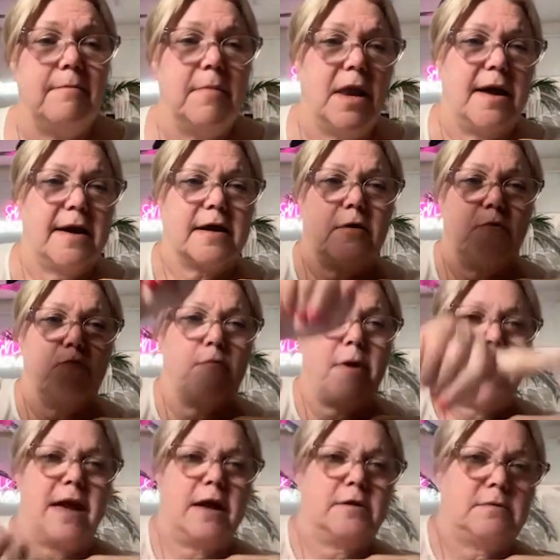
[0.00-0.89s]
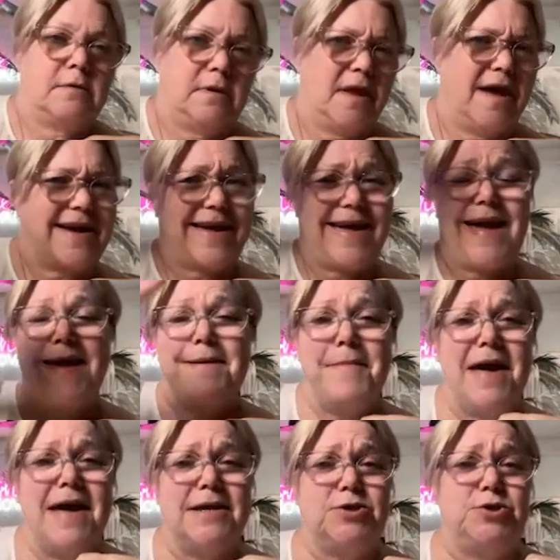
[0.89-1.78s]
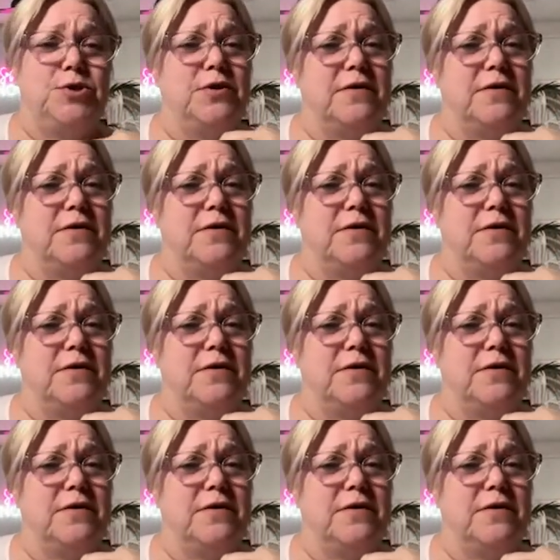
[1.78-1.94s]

like Kmart do